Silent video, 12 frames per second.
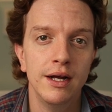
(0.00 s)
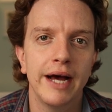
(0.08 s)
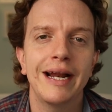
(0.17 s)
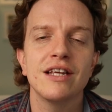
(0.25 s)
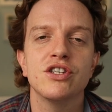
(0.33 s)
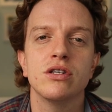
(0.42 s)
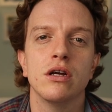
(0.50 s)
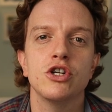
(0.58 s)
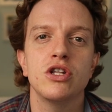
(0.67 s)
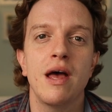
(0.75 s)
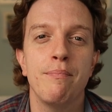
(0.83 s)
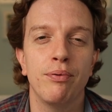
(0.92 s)
and as
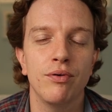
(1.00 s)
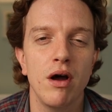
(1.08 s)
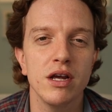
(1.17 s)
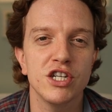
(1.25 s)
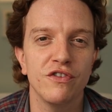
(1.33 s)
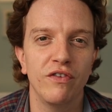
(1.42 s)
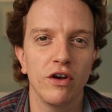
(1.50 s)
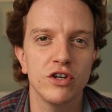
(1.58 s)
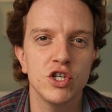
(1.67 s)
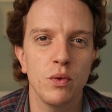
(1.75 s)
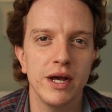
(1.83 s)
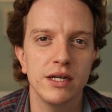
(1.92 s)
such, their price
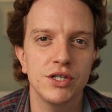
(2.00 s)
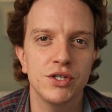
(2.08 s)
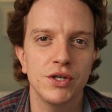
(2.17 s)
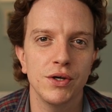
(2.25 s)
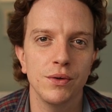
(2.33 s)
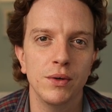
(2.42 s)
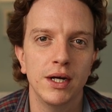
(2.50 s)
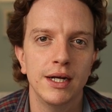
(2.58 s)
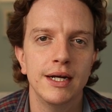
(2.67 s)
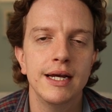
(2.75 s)
fluctuates too.